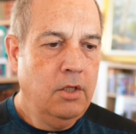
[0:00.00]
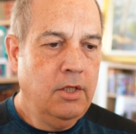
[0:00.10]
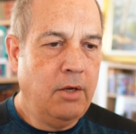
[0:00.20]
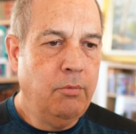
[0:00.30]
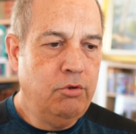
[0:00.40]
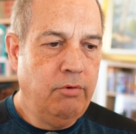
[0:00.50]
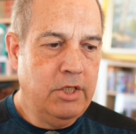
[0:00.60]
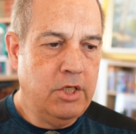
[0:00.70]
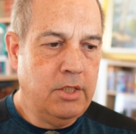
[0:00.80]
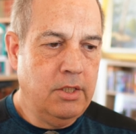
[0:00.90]
language
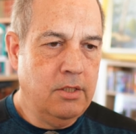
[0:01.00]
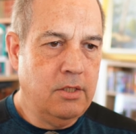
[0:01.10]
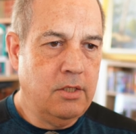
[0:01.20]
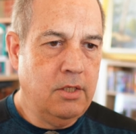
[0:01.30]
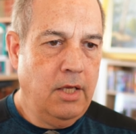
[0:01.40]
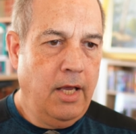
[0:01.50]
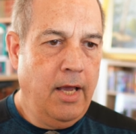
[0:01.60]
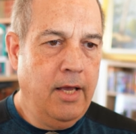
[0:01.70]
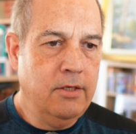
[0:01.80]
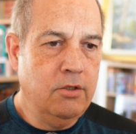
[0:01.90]
registers
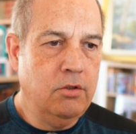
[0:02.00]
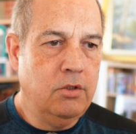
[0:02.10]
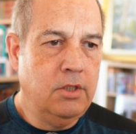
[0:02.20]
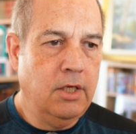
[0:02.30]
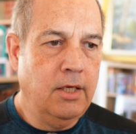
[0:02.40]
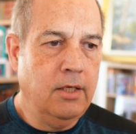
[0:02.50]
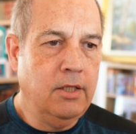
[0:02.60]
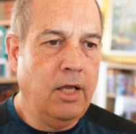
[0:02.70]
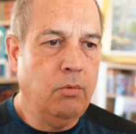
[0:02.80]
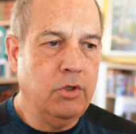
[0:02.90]
and uh,
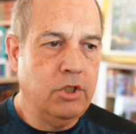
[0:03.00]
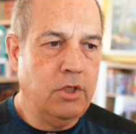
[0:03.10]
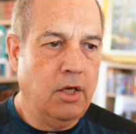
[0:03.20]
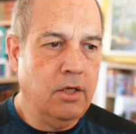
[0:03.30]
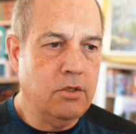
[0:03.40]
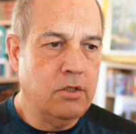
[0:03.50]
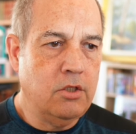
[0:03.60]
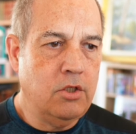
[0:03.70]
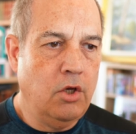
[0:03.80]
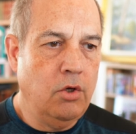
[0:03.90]
language styles.
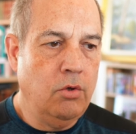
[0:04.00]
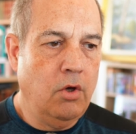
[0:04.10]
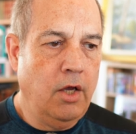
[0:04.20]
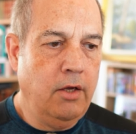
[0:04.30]
So I